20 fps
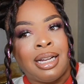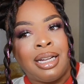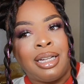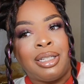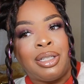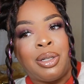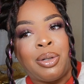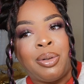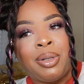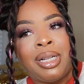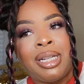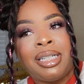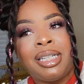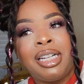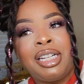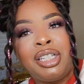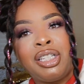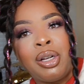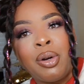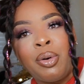So this
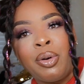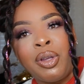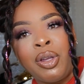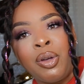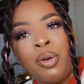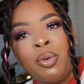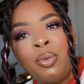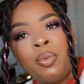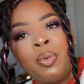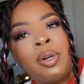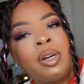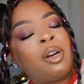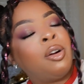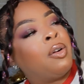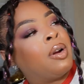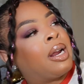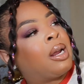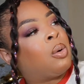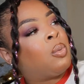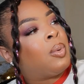is so cute. What a
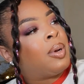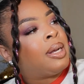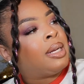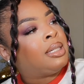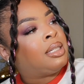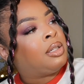great way